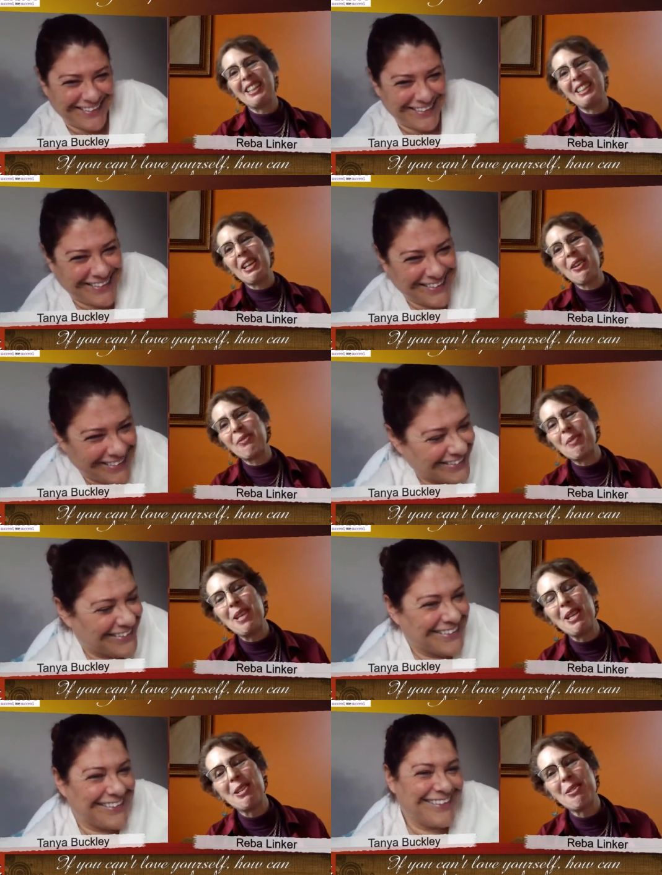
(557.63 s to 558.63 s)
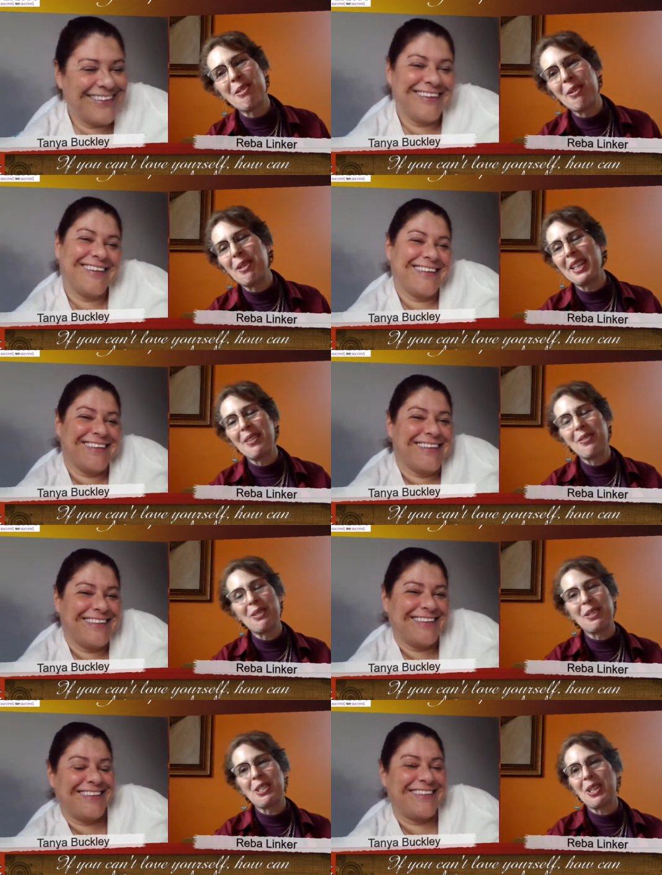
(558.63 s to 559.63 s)
Speaker 1: I'd love to meet you. I want to give
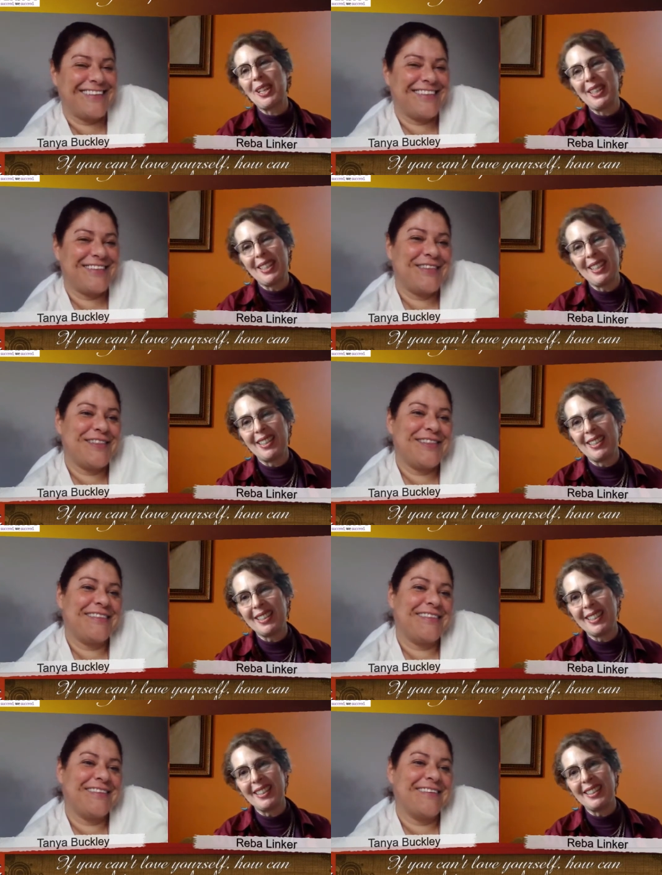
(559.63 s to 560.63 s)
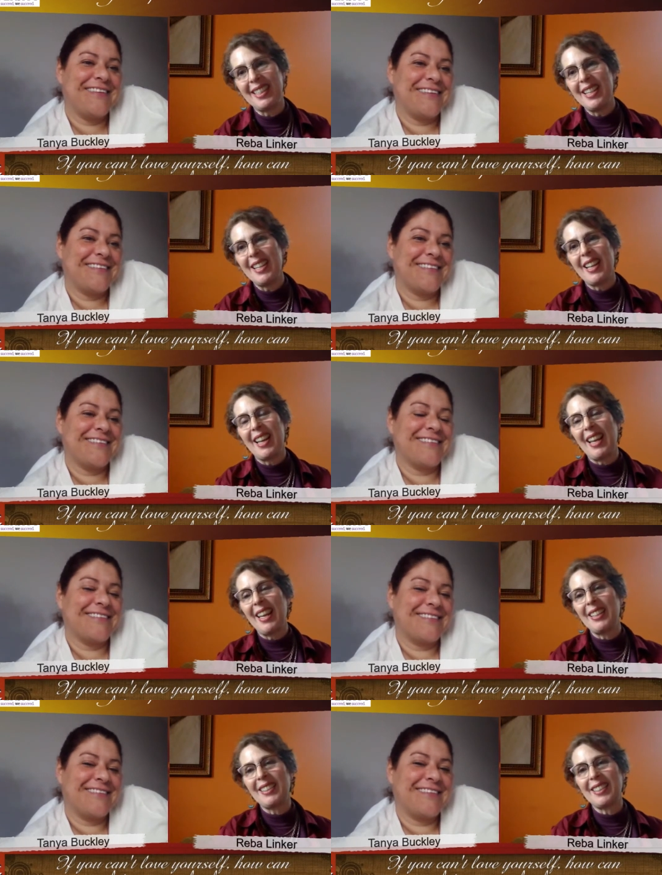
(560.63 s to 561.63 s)
you a giant hug and
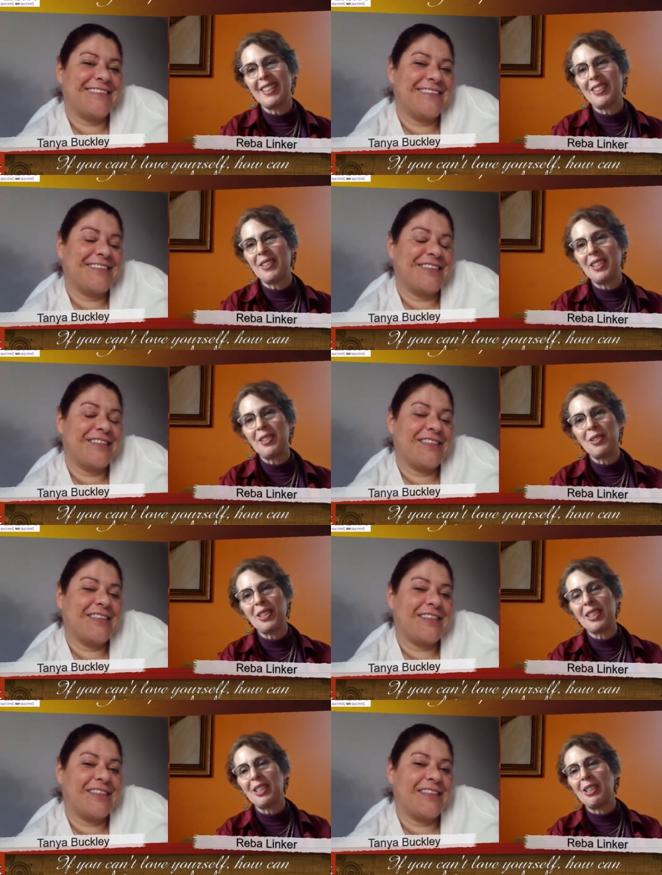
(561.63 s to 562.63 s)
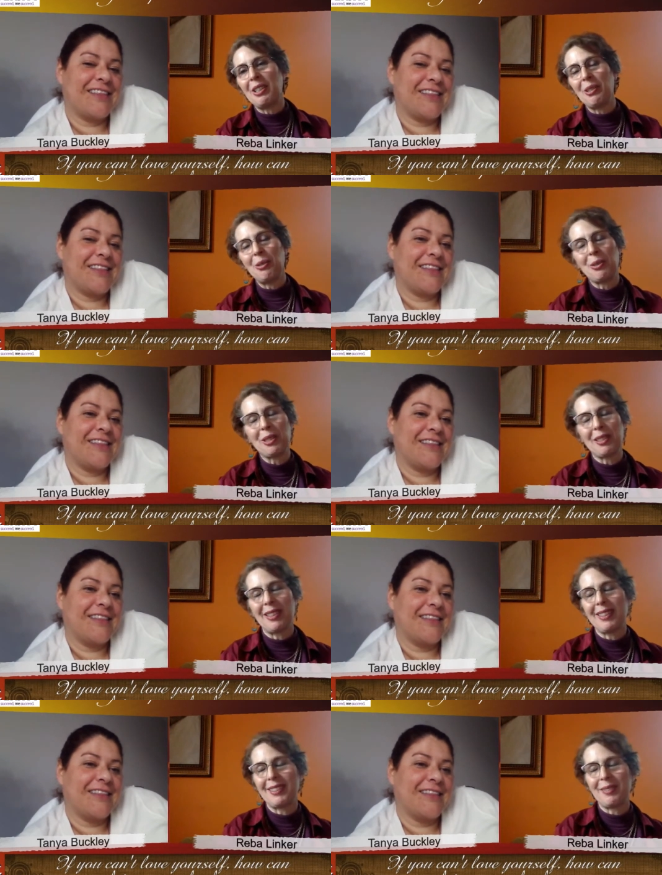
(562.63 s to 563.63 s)
you know, just a huge